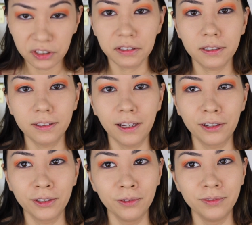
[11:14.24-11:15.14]
mean, technically I
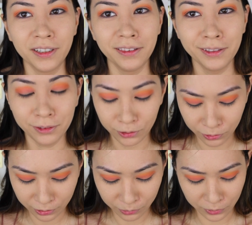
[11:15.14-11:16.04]
could have done this
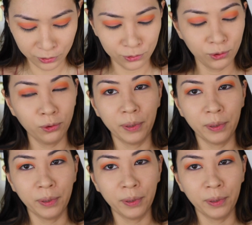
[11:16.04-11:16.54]
look with the Zulu